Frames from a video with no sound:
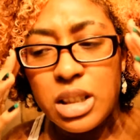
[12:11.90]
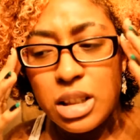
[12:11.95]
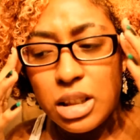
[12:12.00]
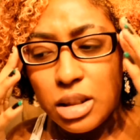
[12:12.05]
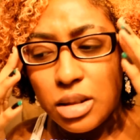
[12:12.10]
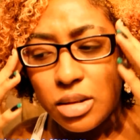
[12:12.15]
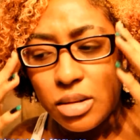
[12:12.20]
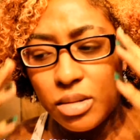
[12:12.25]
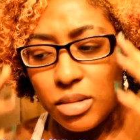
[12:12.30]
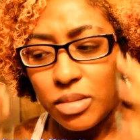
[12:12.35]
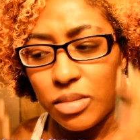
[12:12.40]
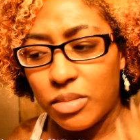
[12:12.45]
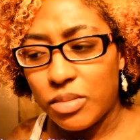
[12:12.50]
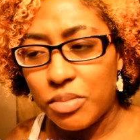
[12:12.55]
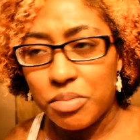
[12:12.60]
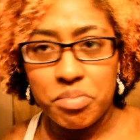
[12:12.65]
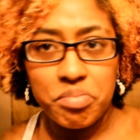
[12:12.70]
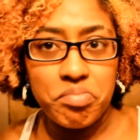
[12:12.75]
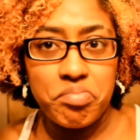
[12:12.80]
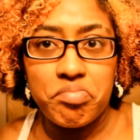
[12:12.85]
You know.
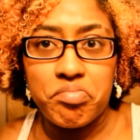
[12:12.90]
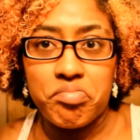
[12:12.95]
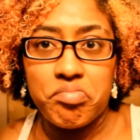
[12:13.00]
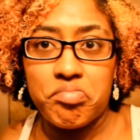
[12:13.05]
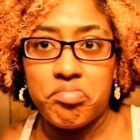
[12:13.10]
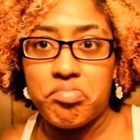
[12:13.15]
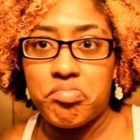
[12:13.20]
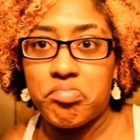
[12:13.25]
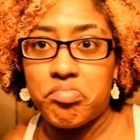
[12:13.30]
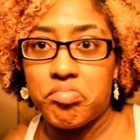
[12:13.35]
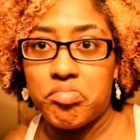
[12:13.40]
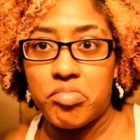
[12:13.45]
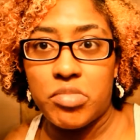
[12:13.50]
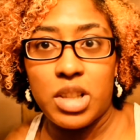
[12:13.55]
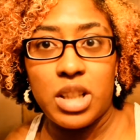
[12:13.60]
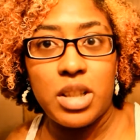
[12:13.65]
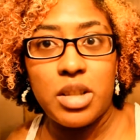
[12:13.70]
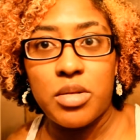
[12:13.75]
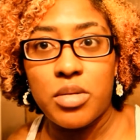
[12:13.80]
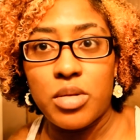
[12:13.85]

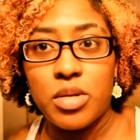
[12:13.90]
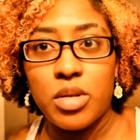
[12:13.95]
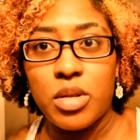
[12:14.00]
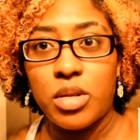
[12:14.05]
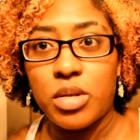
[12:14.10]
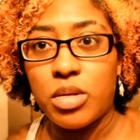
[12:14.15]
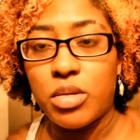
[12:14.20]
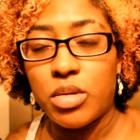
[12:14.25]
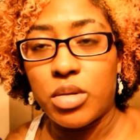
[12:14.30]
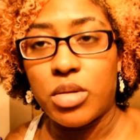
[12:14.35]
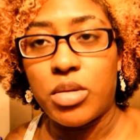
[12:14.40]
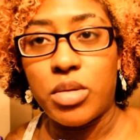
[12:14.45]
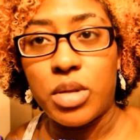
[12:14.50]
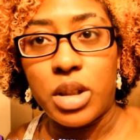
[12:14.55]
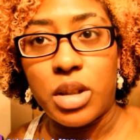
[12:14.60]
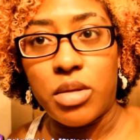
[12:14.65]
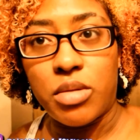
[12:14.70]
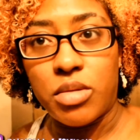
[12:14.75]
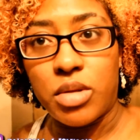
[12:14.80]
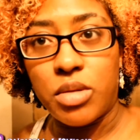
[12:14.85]
And this was all through the whole
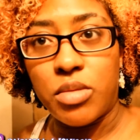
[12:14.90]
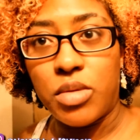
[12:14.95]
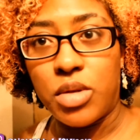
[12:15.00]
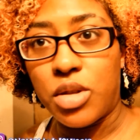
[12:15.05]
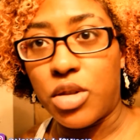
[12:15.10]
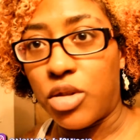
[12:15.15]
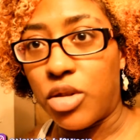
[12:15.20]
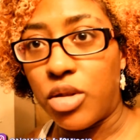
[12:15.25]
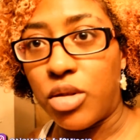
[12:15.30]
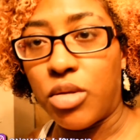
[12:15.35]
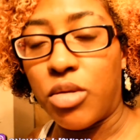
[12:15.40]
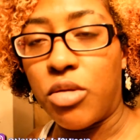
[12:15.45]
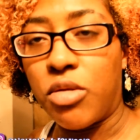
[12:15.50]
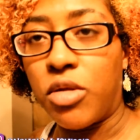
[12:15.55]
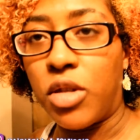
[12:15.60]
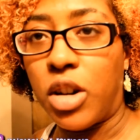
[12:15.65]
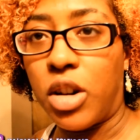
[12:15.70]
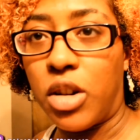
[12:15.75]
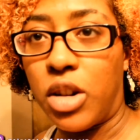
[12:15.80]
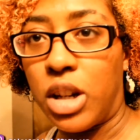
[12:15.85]
house. It wasn't just
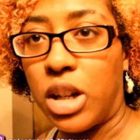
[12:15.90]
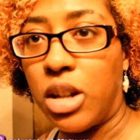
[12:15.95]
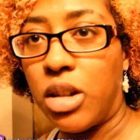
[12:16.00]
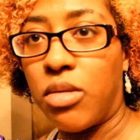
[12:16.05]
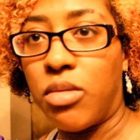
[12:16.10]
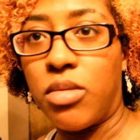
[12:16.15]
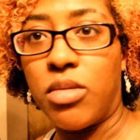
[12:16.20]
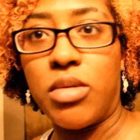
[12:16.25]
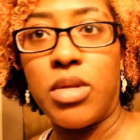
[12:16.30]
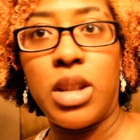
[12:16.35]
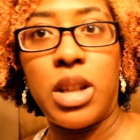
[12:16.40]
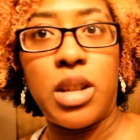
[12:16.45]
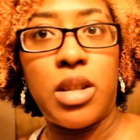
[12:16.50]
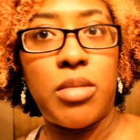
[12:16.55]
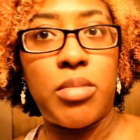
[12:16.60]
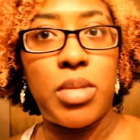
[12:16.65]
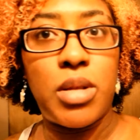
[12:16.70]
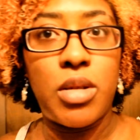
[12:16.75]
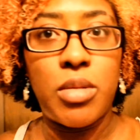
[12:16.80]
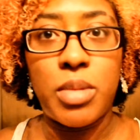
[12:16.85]
over our head. It was like
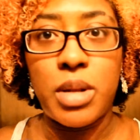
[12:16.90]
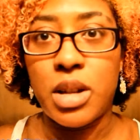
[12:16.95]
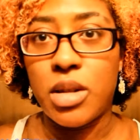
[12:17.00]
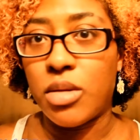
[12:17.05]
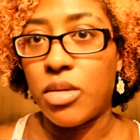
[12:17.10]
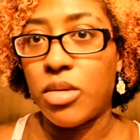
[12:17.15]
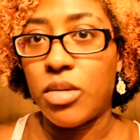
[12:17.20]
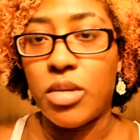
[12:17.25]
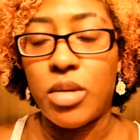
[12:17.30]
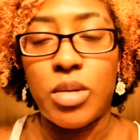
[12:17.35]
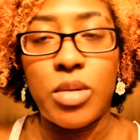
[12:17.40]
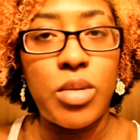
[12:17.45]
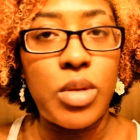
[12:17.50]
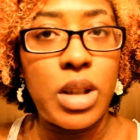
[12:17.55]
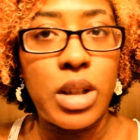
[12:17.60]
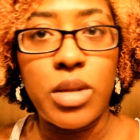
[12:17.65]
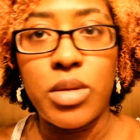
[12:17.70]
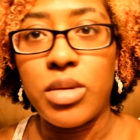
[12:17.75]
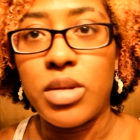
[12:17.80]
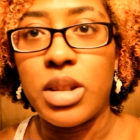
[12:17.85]
pitter-pattering through the whole
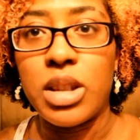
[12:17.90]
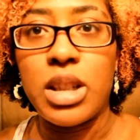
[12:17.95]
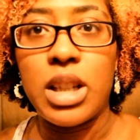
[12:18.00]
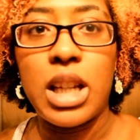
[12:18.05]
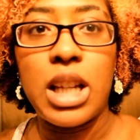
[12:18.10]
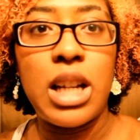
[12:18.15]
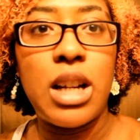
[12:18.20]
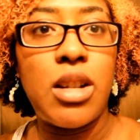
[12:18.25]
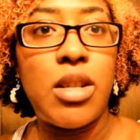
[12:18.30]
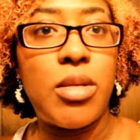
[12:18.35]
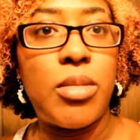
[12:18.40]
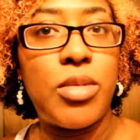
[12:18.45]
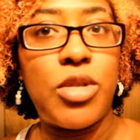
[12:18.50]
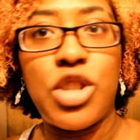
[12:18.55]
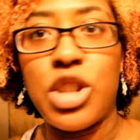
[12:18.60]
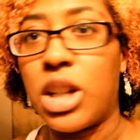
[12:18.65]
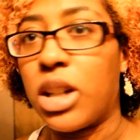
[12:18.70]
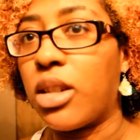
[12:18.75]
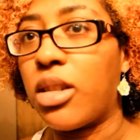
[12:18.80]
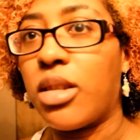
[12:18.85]
house, and they got up and
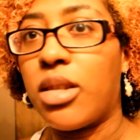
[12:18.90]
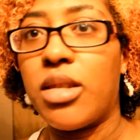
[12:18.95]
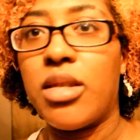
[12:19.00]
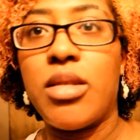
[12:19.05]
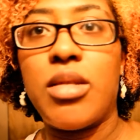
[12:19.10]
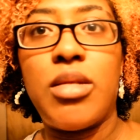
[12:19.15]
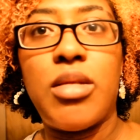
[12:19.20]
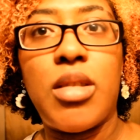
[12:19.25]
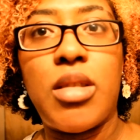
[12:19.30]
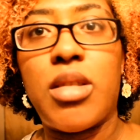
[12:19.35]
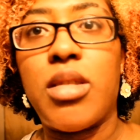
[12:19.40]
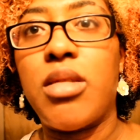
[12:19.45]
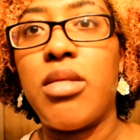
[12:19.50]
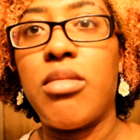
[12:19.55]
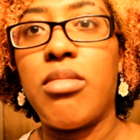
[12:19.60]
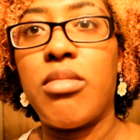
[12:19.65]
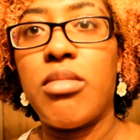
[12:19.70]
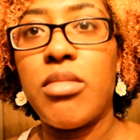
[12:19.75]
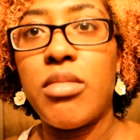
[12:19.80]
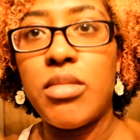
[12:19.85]
checked. Nothing.
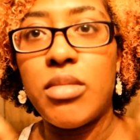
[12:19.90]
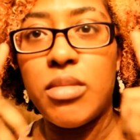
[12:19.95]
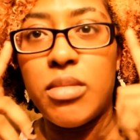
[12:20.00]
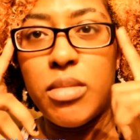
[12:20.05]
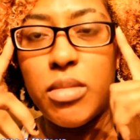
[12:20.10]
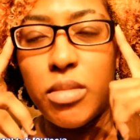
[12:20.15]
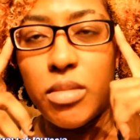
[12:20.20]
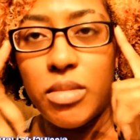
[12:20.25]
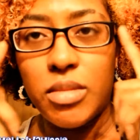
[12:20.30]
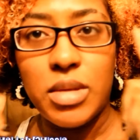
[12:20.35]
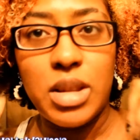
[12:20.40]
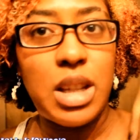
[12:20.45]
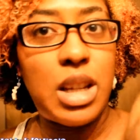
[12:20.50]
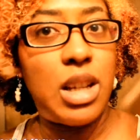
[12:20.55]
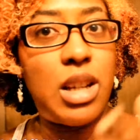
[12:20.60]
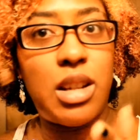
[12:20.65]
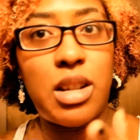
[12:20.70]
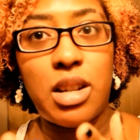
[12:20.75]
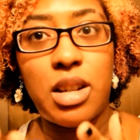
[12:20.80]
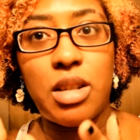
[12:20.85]
They
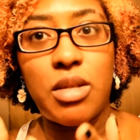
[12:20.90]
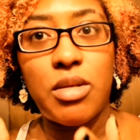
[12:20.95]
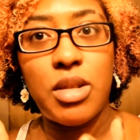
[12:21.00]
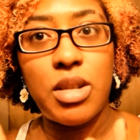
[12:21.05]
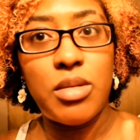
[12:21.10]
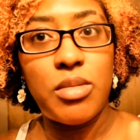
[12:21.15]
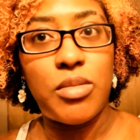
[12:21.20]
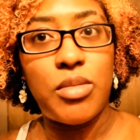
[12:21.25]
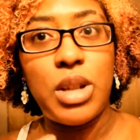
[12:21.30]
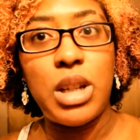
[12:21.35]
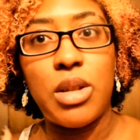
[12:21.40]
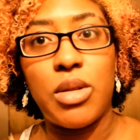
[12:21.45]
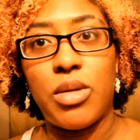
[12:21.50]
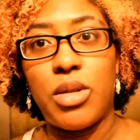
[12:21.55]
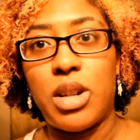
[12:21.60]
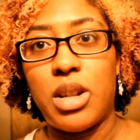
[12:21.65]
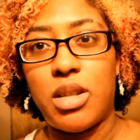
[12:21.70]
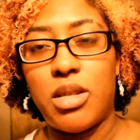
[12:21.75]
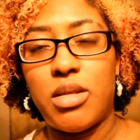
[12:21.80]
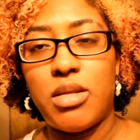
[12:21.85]
didn't hear it. We heard
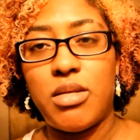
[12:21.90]
it.